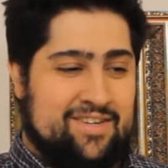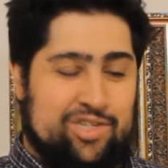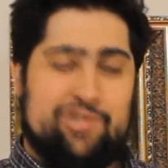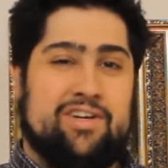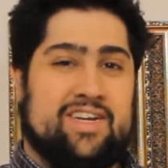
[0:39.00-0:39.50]

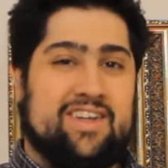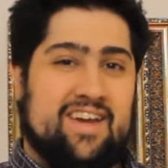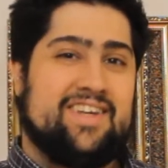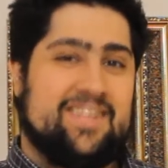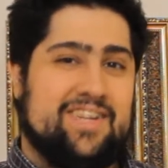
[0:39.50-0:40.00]
trick
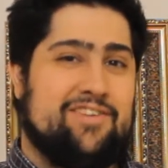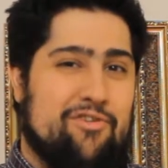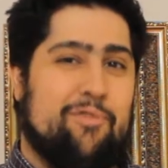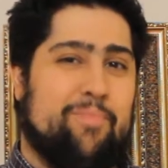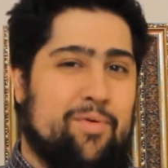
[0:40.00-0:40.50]
19 year
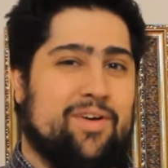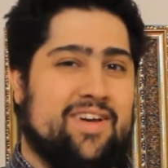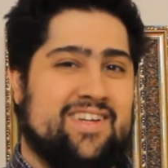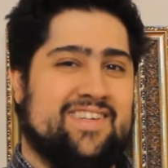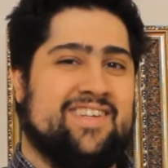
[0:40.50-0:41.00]
old
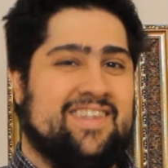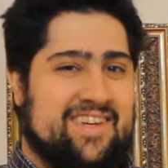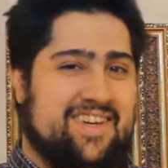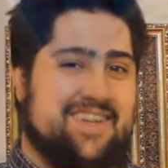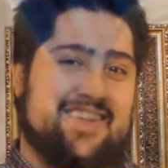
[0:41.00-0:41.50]
boys
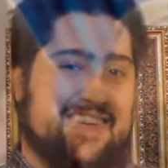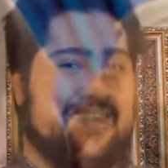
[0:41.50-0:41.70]
into